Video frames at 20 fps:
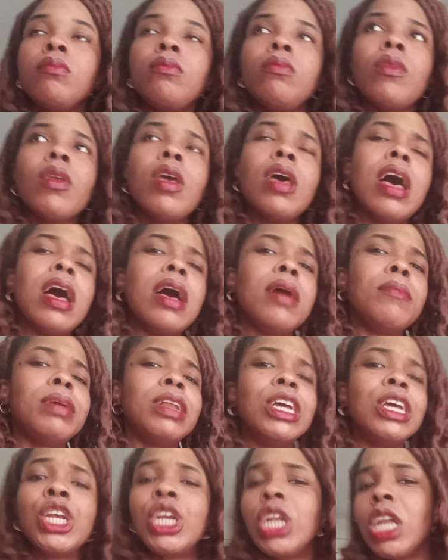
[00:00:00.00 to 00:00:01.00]
um,
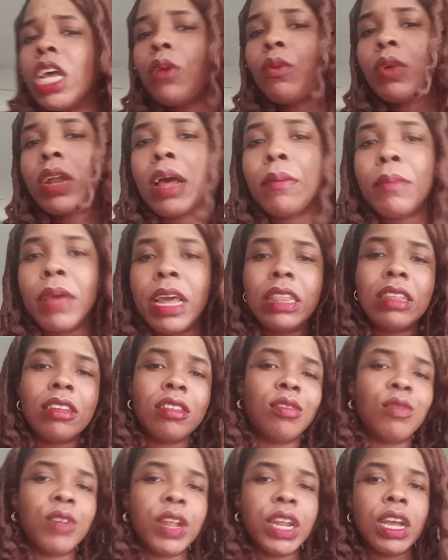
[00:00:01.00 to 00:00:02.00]
initially when I made
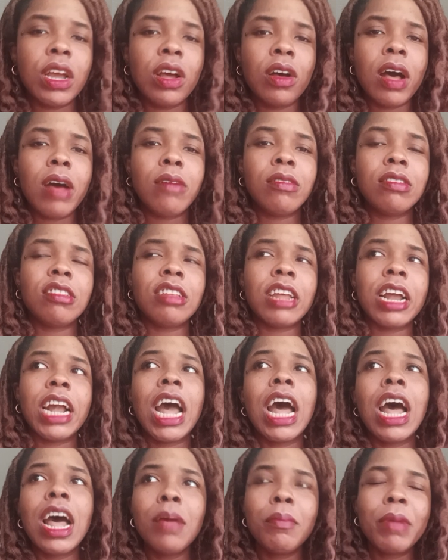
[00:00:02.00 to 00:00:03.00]
this video, I was like,
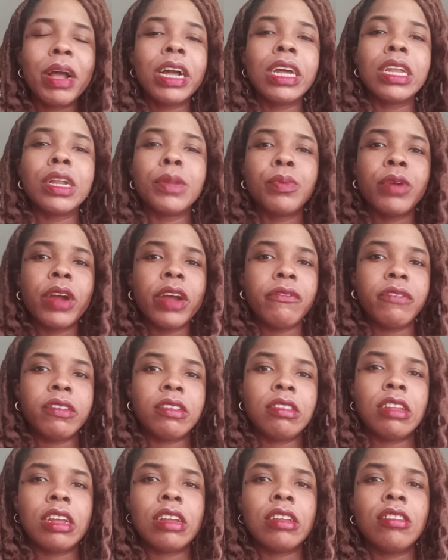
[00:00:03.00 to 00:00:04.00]
how am I gonna preface
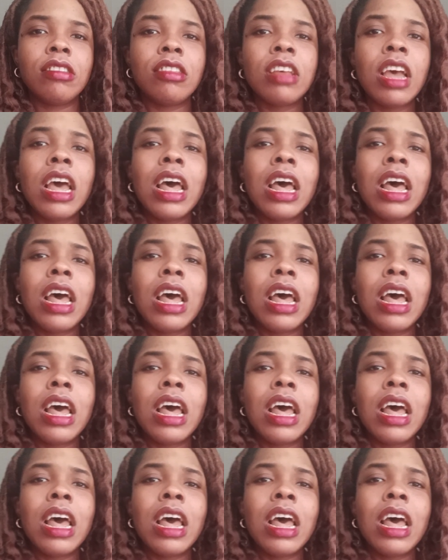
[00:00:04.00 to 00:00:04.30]
this?